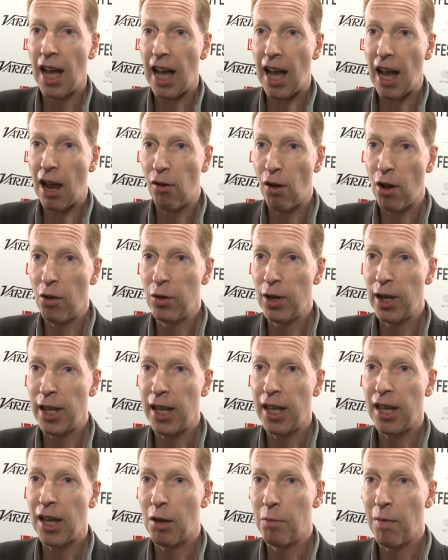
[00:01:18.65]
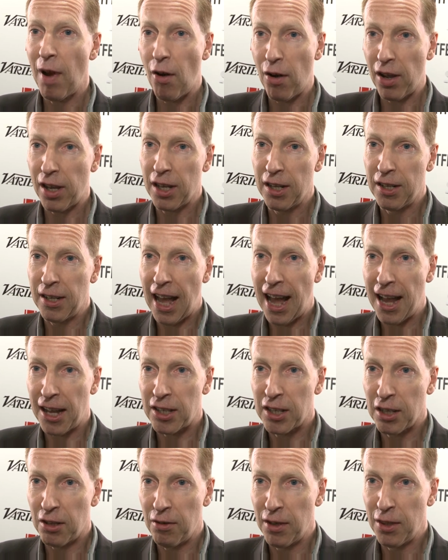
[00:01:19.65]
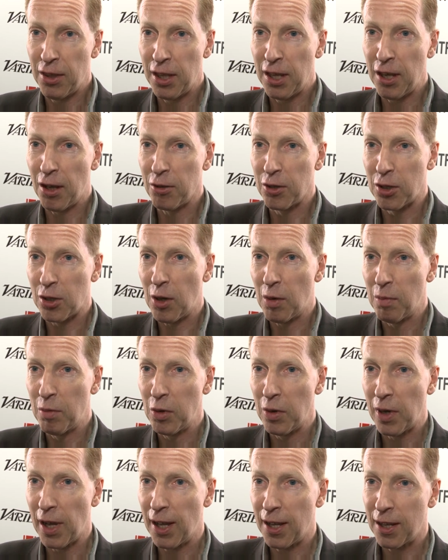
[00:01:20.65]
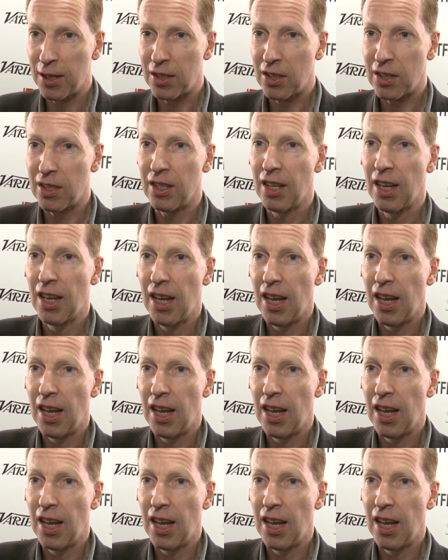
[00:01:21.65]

our only American actor in the ensemble cast.